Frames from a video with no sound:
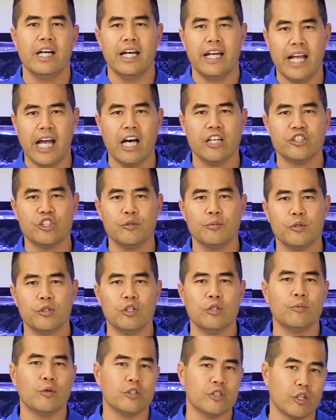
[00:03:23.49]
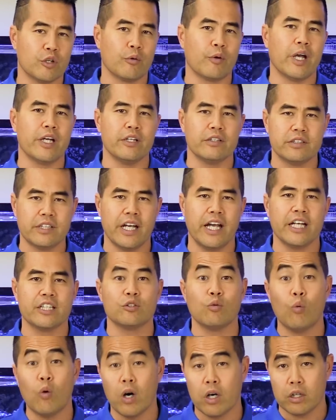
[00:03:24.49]
an algae bloom or degrade your
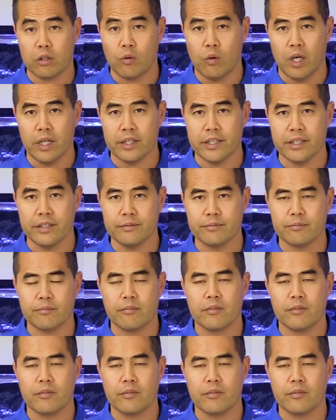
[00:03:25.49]
tank's water quality.